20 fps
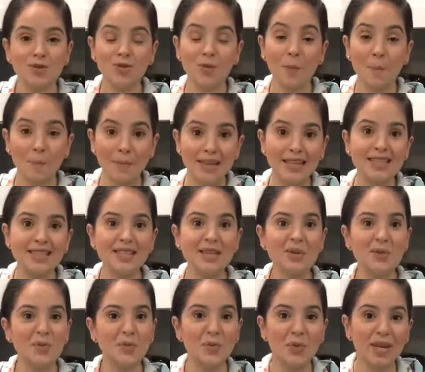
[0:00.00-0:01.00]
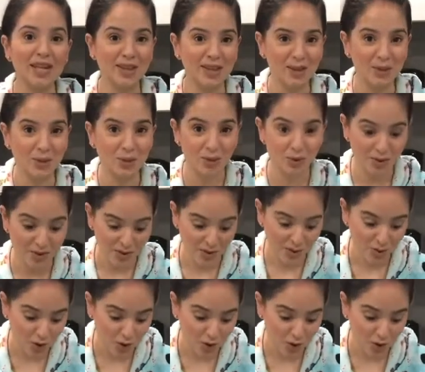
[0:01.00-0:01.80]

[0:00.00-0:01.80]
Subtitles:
You mix it with the juices.